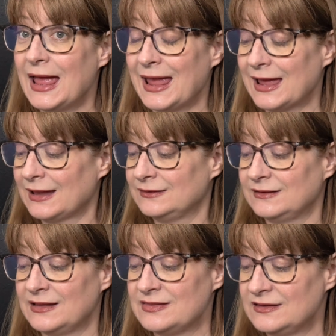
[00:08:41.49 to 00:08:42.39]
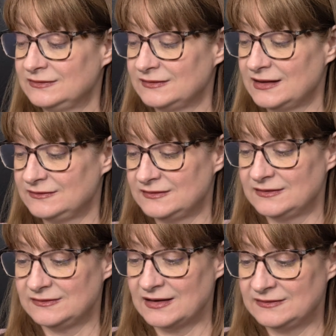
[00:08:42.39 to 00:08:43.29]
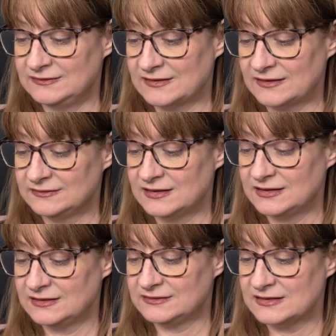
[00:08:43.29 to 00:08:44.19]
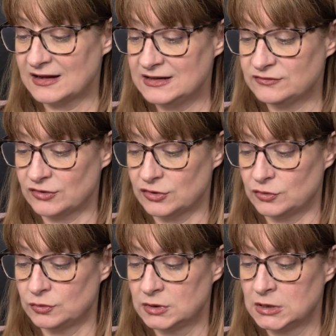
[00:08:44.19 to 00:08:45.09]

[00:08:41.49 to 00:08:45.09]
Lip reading: and in this instance, it says that it's nitro,